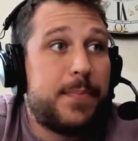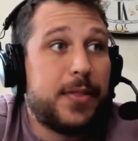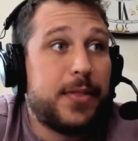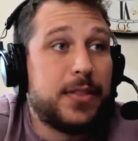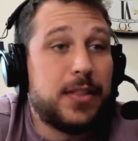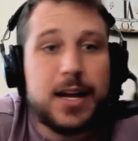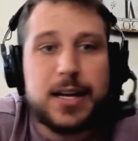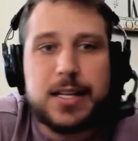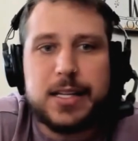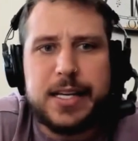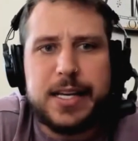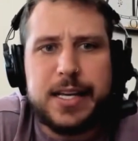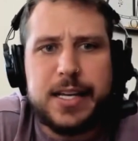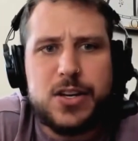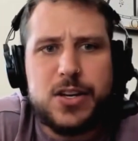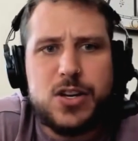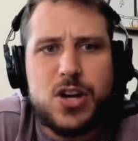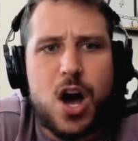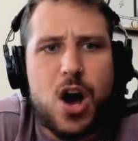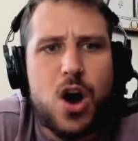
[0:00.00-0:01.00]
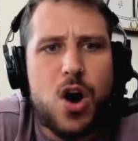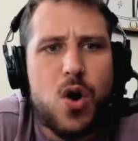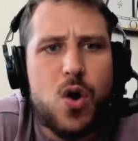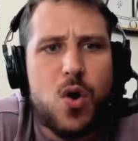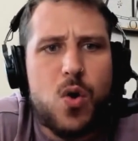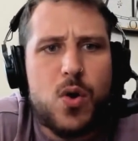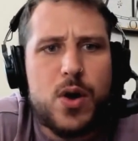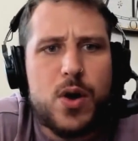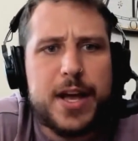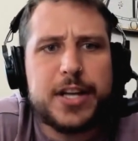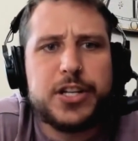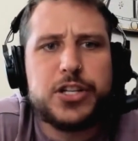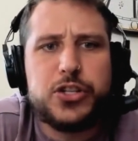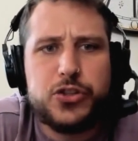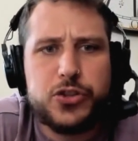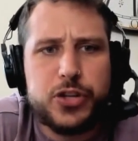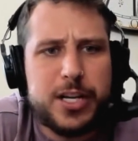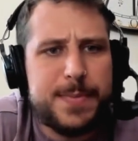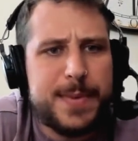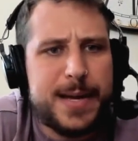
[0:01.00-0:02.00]
Luckily, no
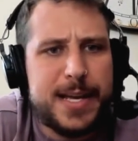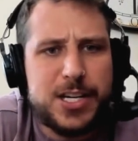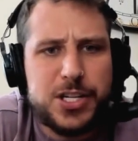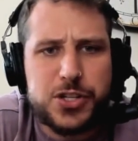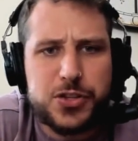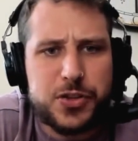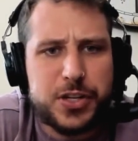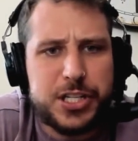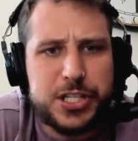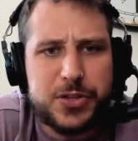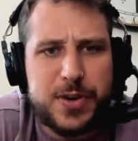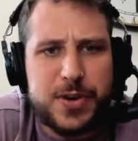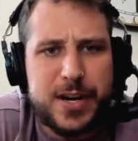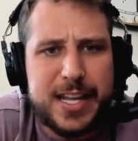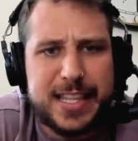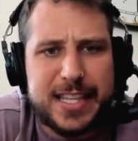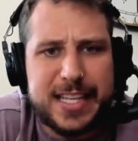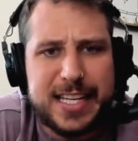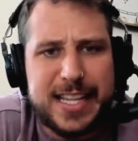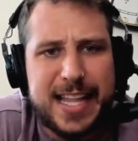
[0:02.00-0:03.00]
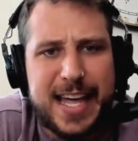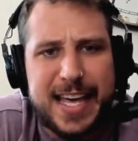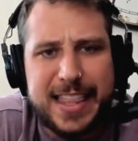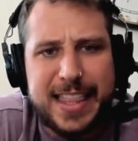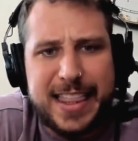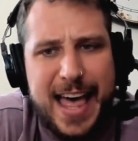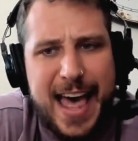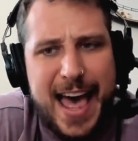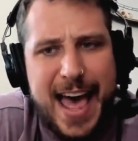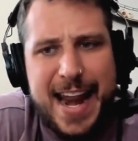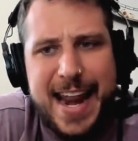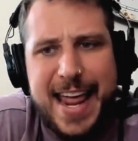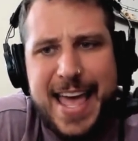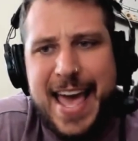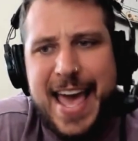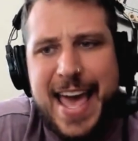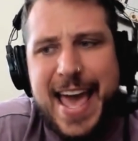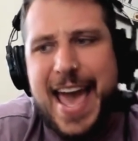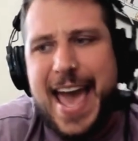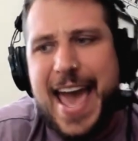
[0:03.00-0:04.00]
extreme injuries or anything like that.
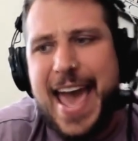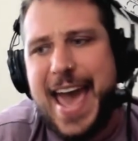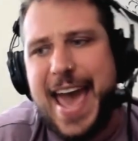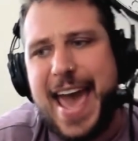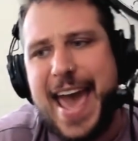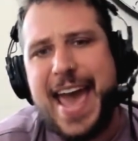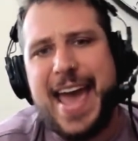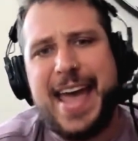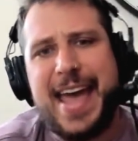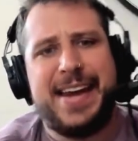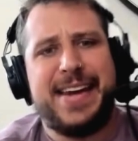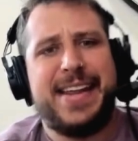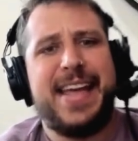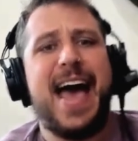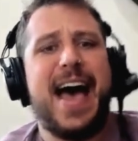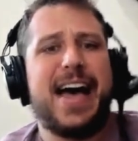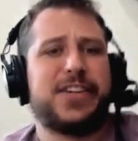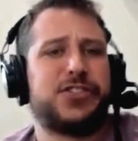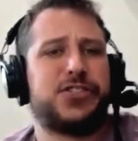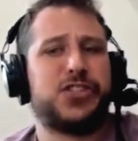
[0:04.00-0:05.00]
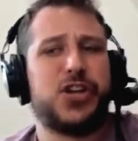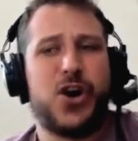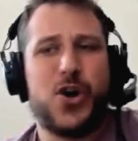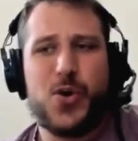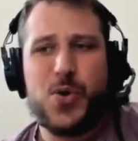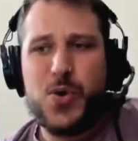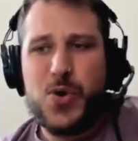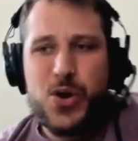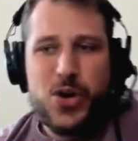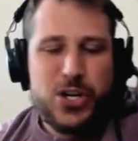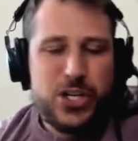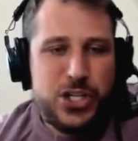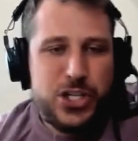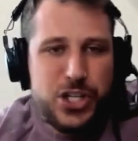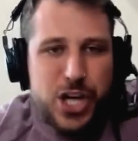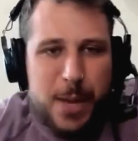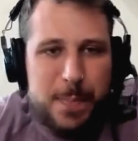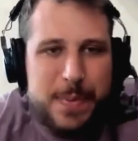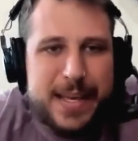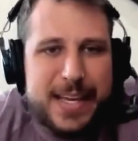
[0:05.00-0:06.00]
And yeah, so
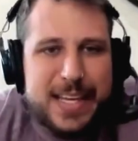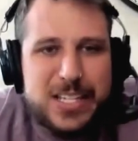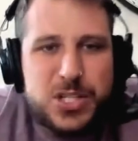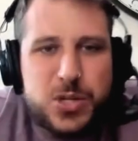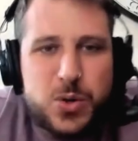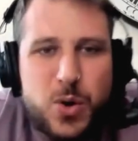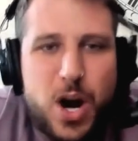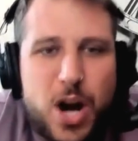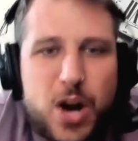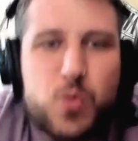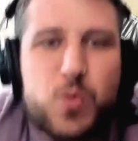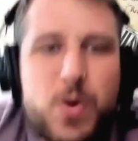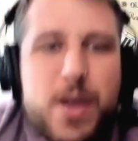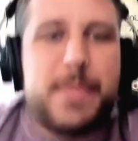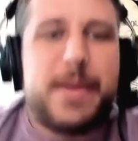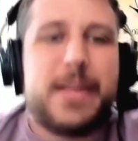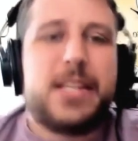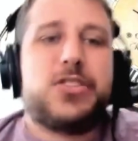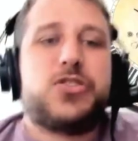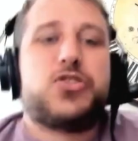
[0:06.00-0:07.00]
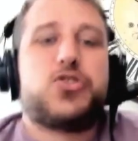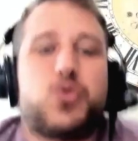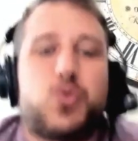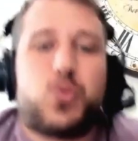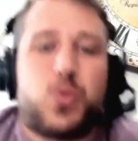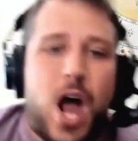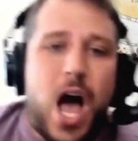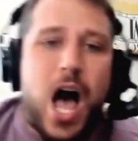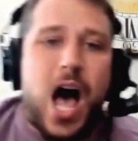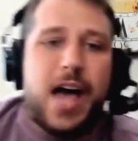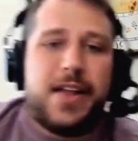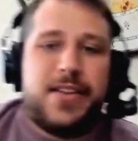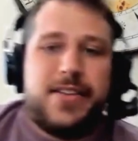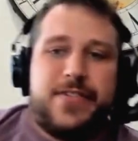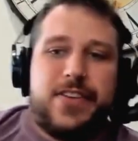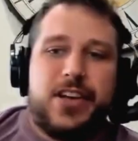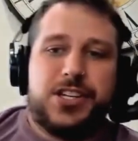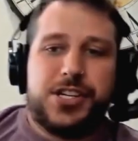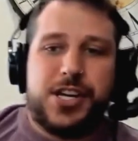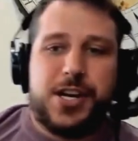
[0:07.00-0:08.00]
jumping into our women's Raw
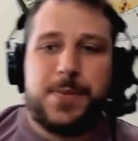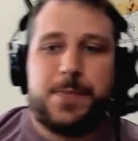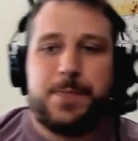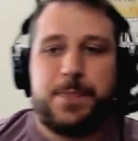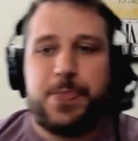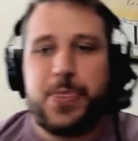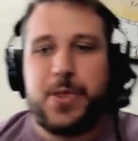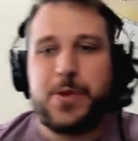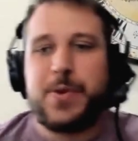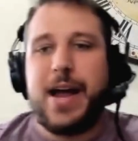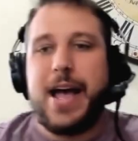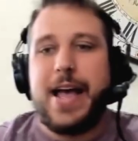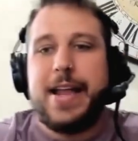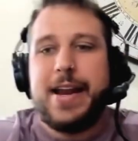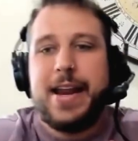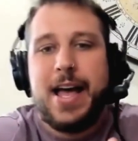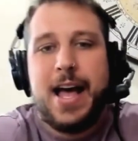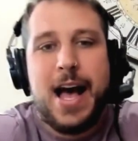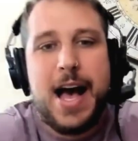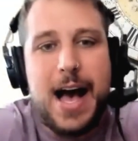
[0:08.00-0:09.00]
division, right?